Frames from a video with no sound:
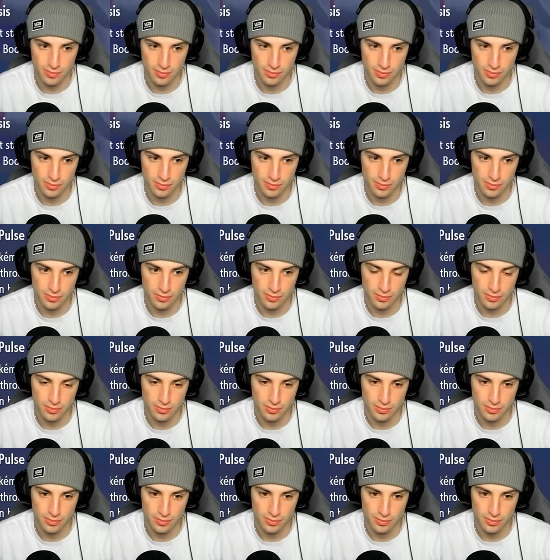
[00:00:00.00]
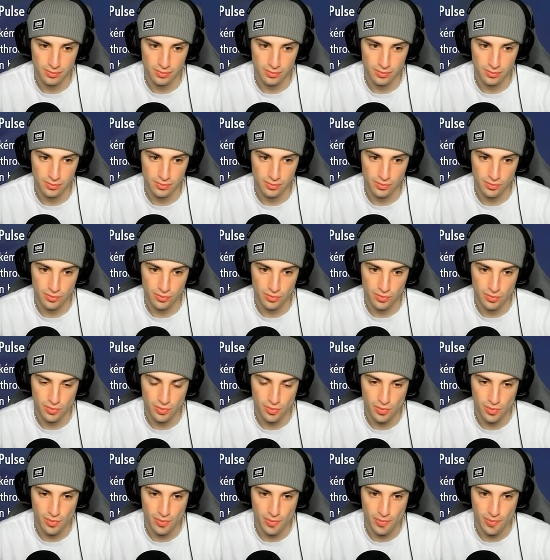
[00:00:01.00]

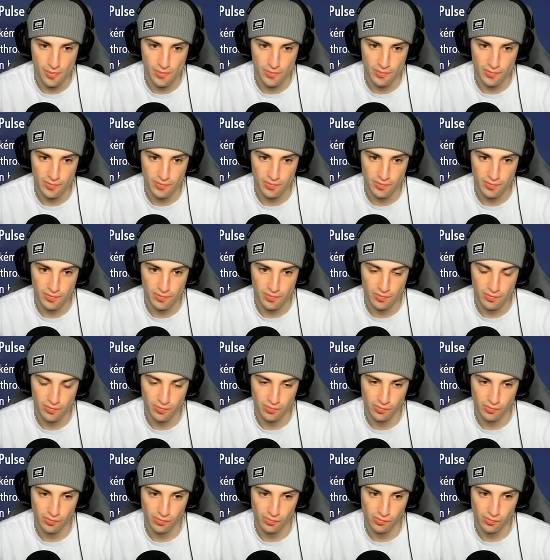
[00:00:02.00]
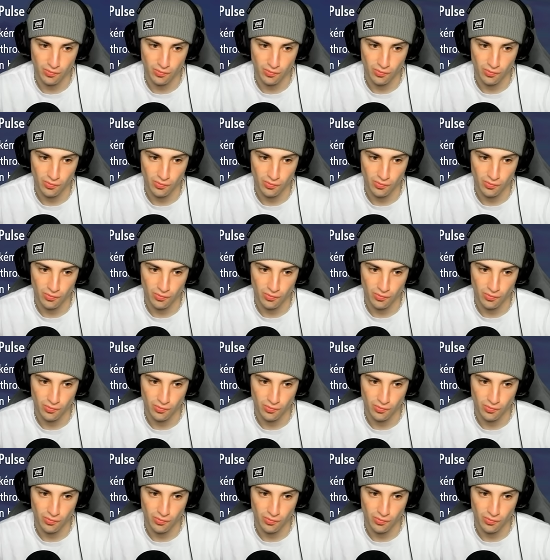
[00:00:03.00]
(no one is talking)